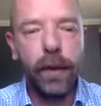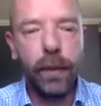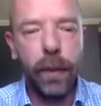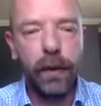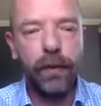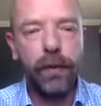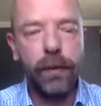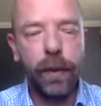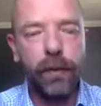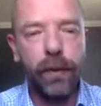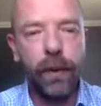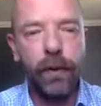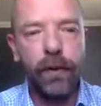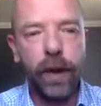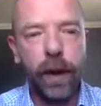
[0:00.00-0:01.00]

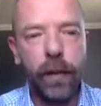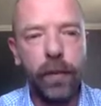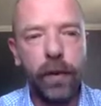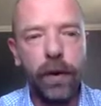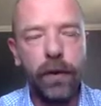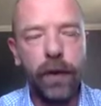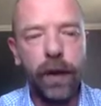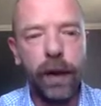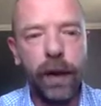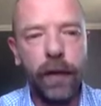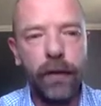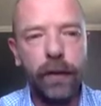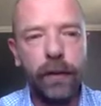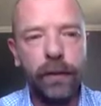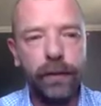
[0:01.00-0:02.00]
before seen in prostate
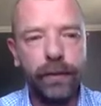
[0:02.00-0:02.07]
cancer.